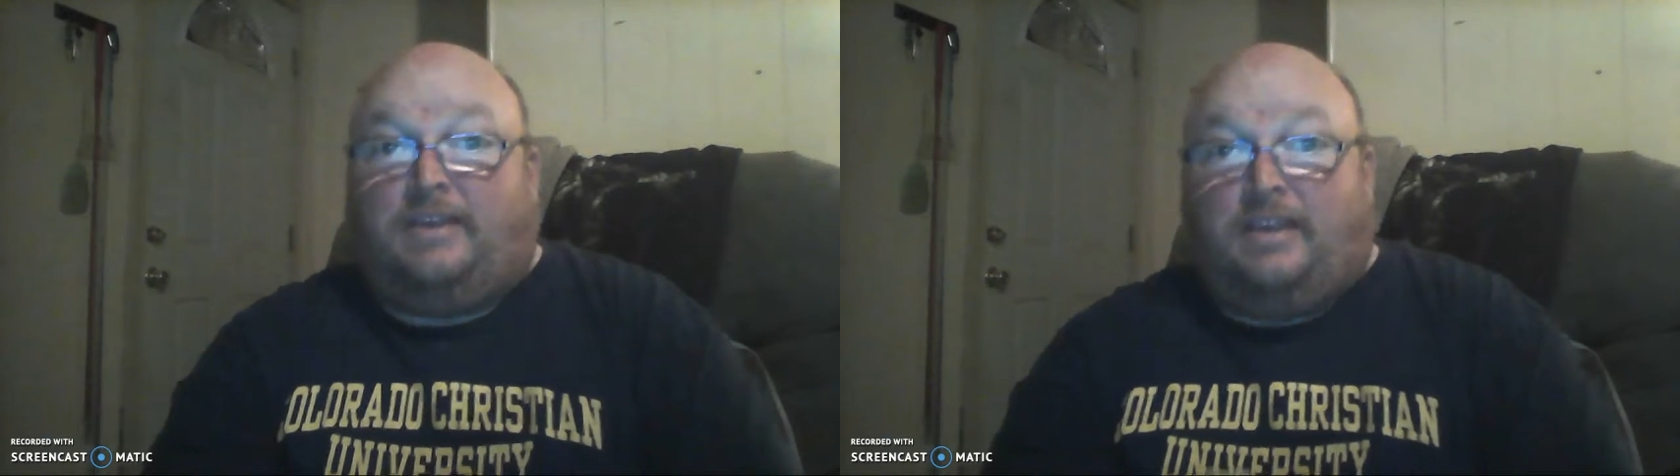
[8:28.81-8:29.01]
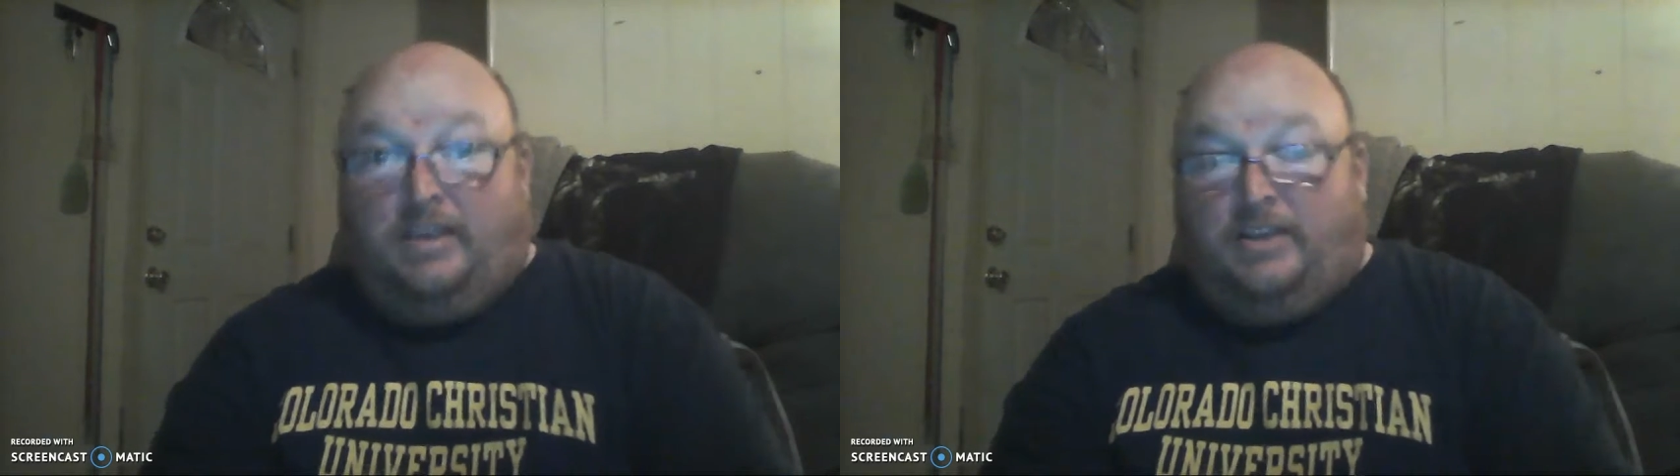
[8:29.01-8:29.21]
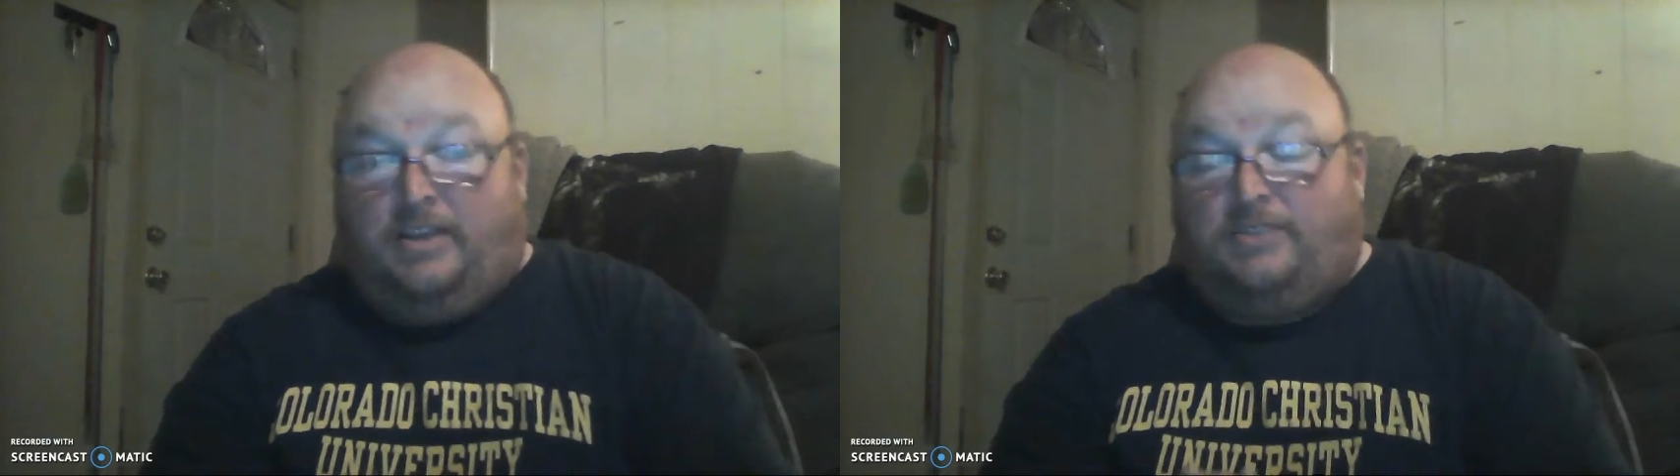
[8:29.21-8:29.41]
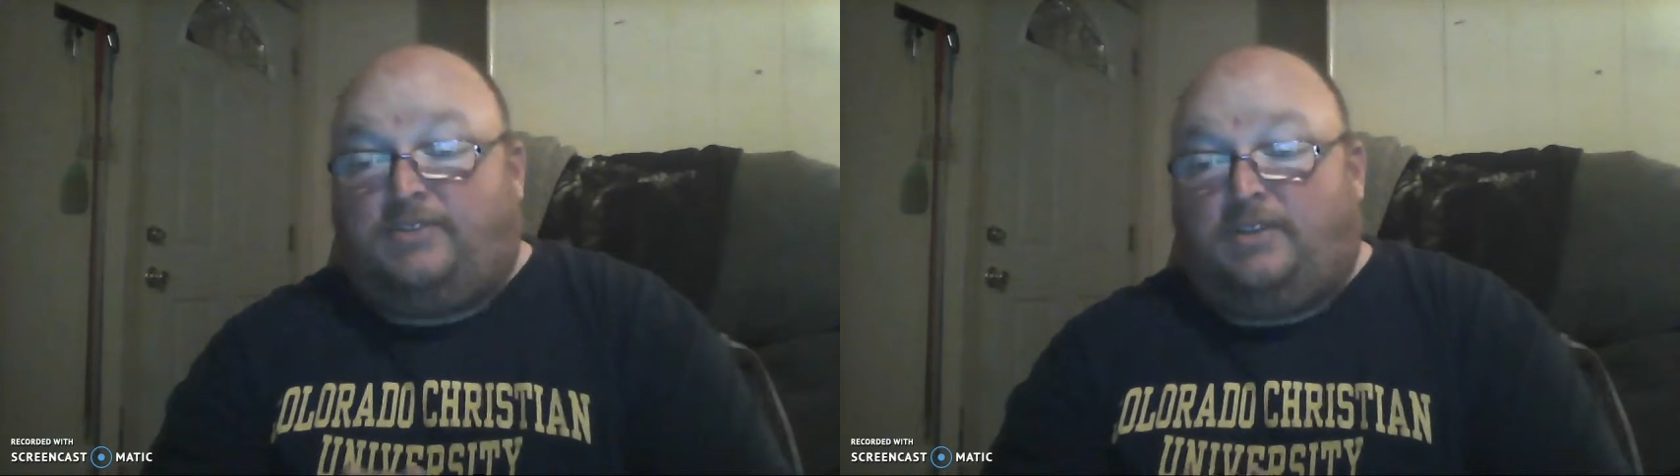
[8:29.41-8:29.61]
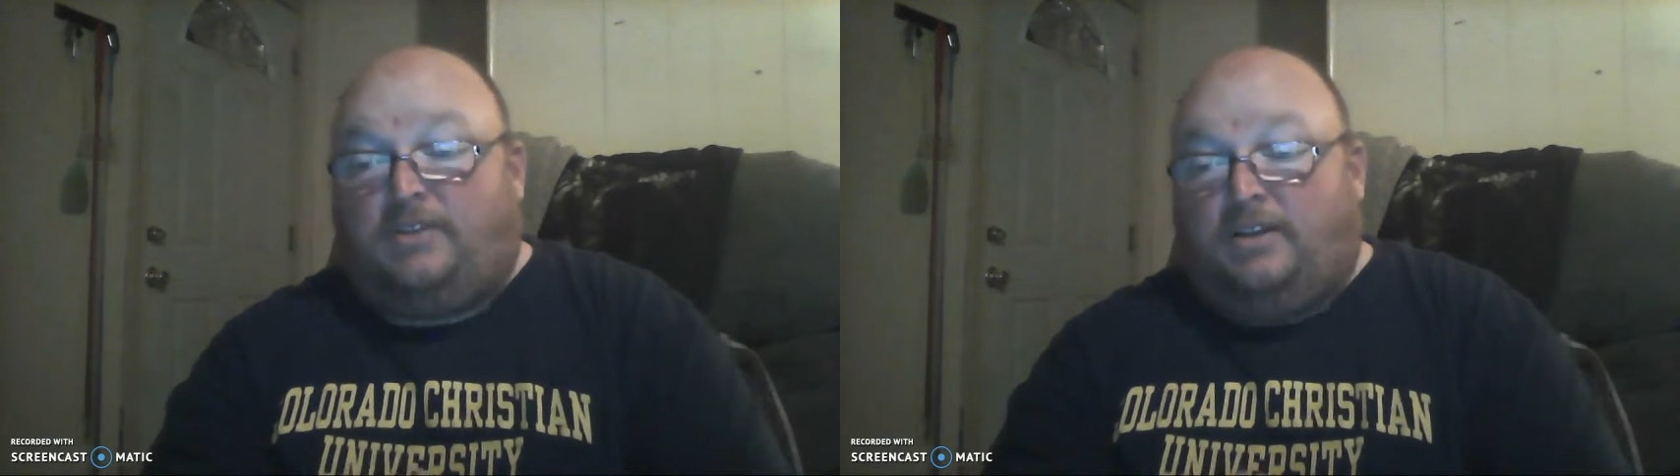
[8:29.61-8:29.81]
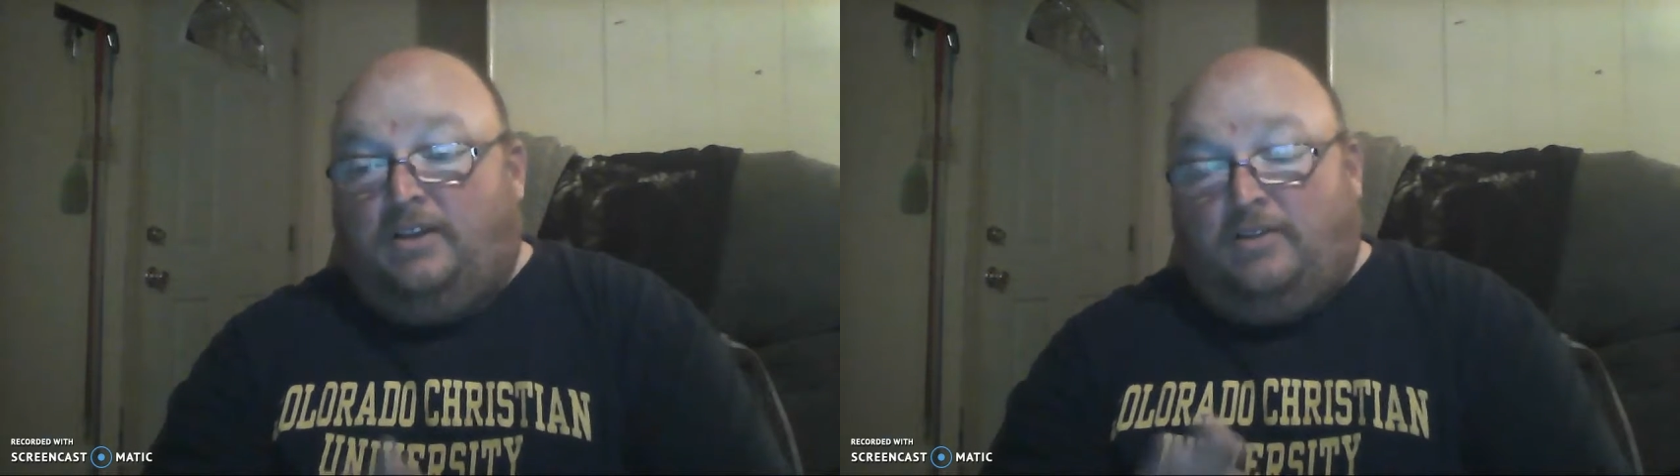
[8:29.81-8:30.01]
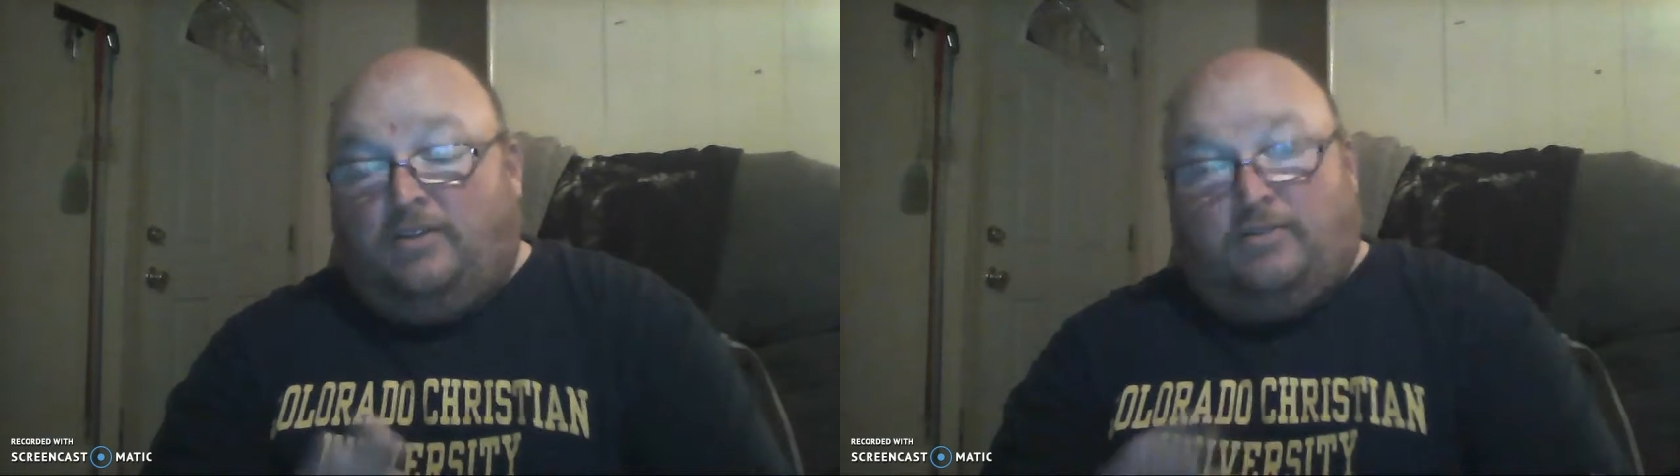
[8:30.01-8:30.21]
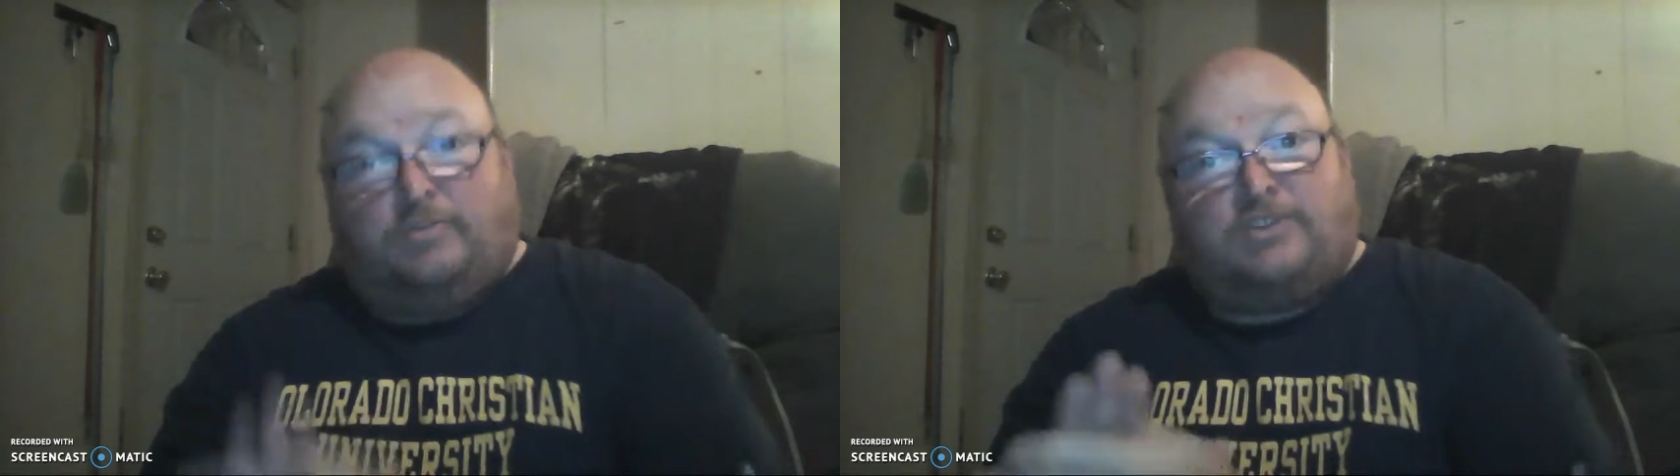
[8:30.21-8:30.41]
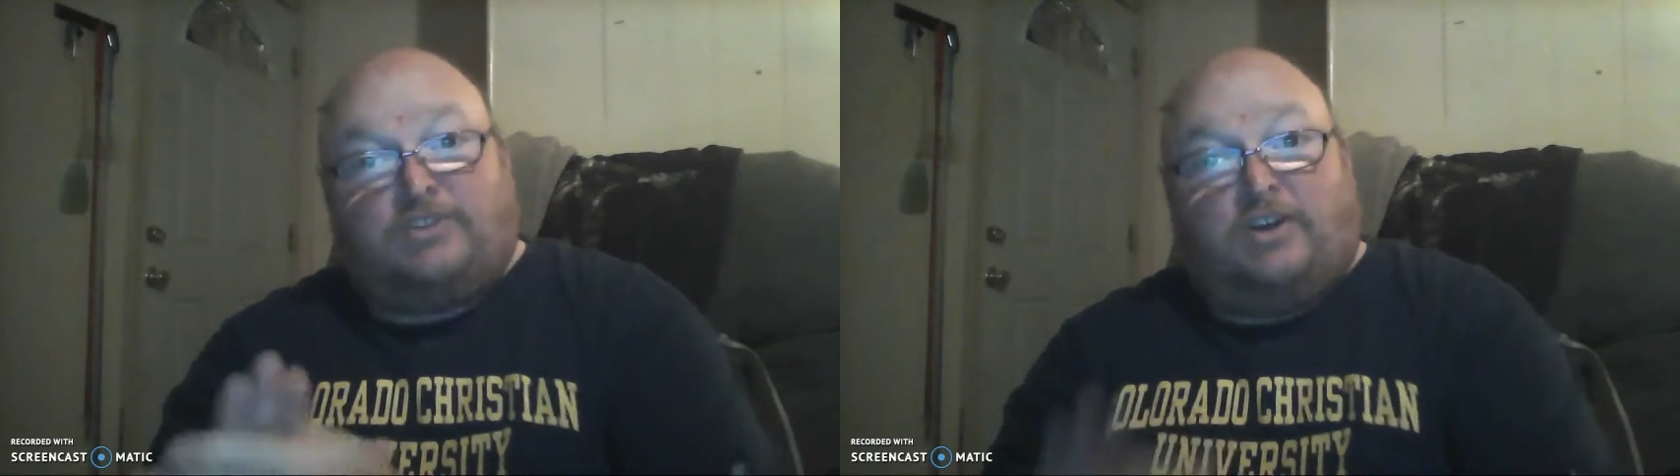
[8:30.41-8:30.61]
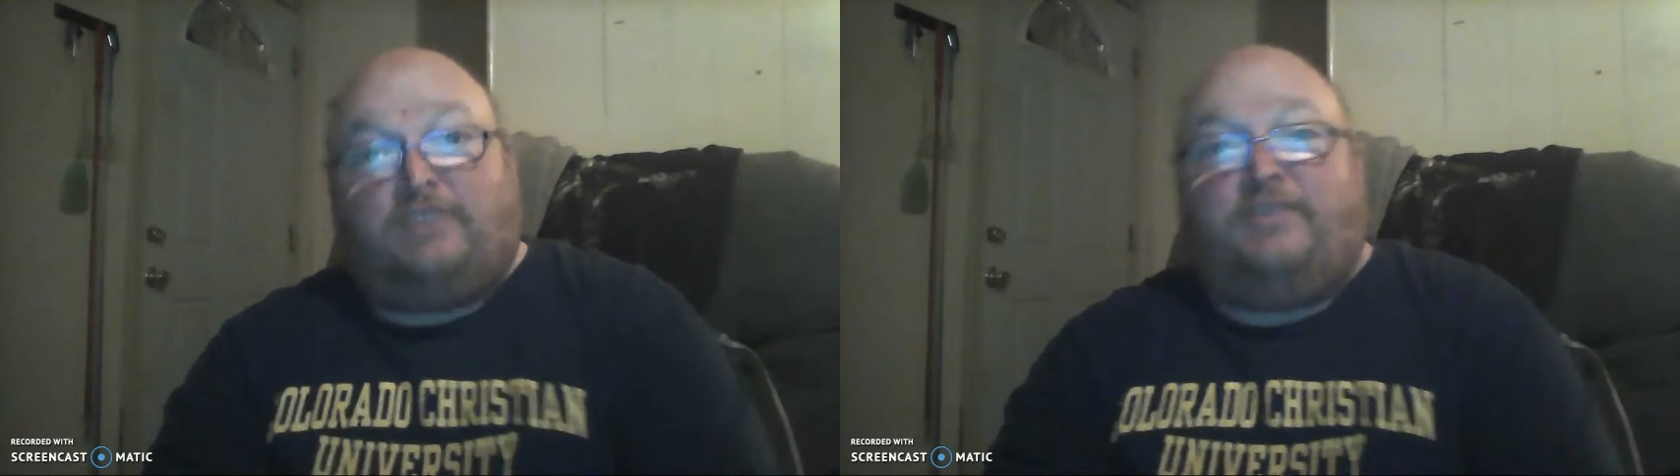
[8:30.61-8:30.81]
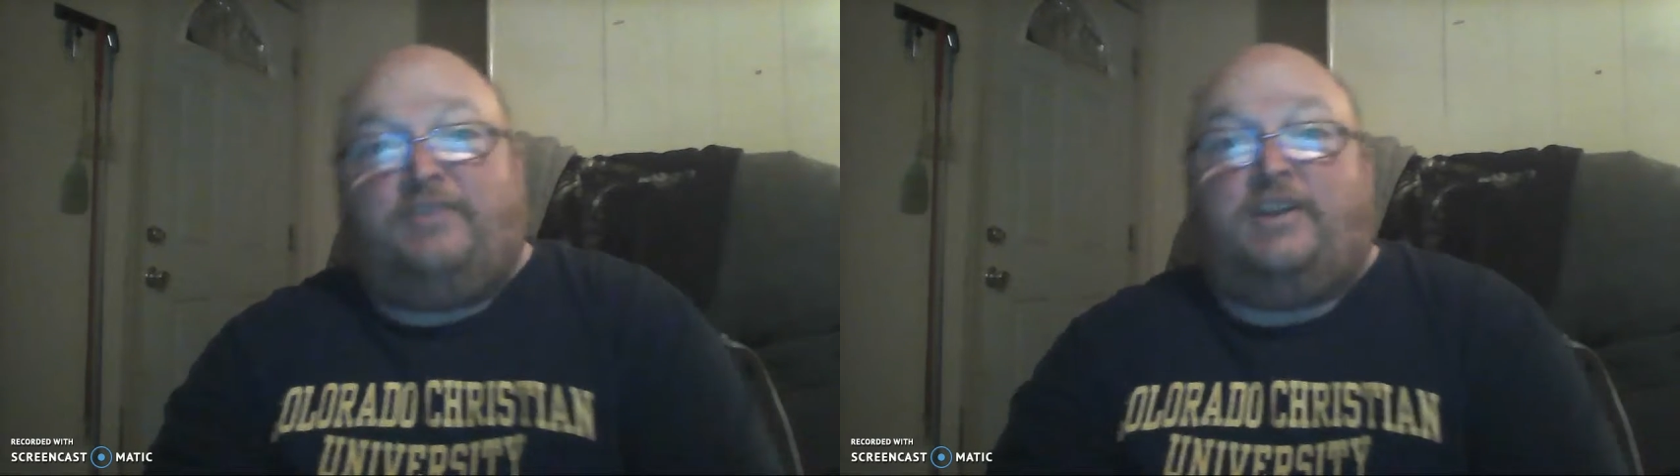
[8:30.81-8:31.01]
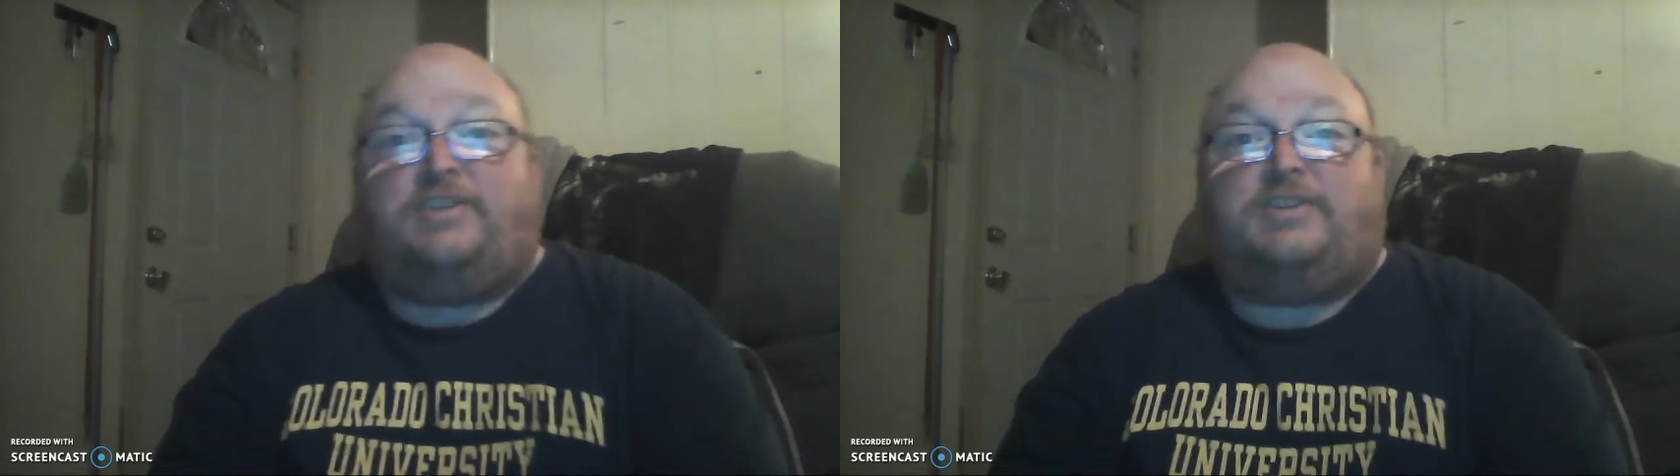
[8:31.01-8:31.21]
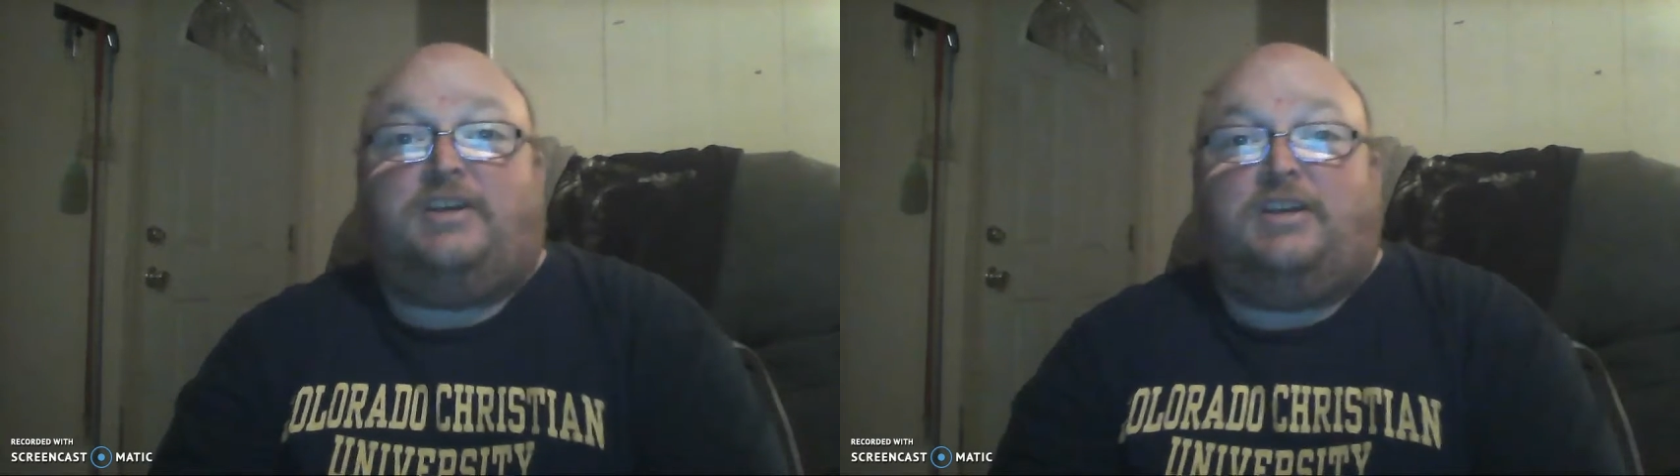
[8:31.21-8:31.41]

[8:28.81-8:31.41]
is, from start to finish,